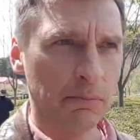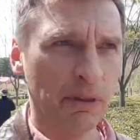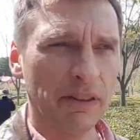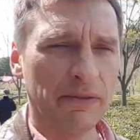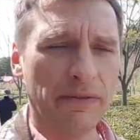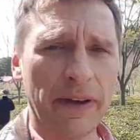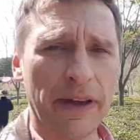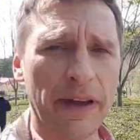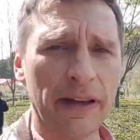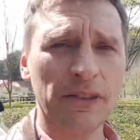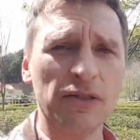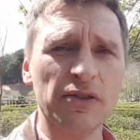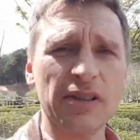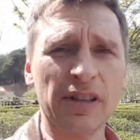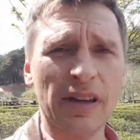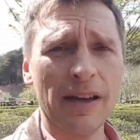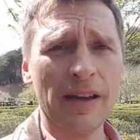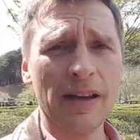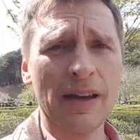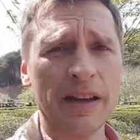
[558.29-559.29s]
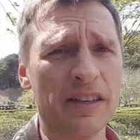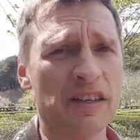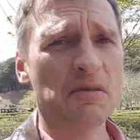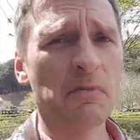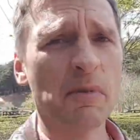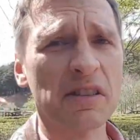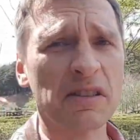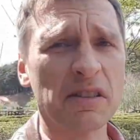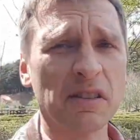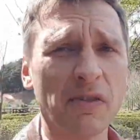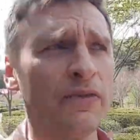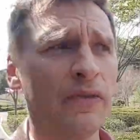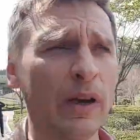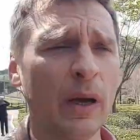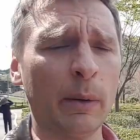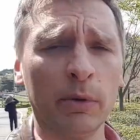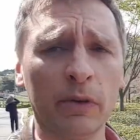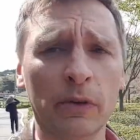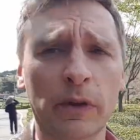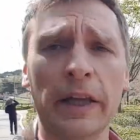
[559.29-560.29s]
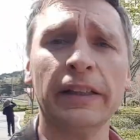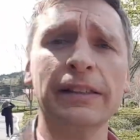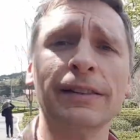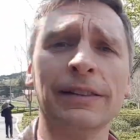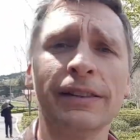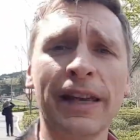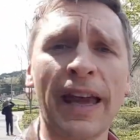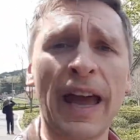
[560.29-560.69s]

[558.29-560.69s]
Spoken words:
But if I had to say, I see myself fabulously